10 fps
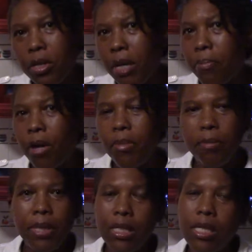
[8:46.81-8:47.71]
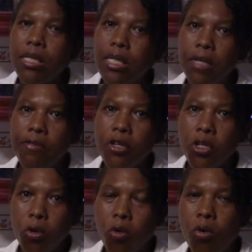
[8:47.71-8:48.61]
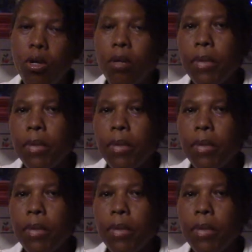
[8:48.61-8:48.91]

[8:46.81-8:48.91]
they probably didn't even know.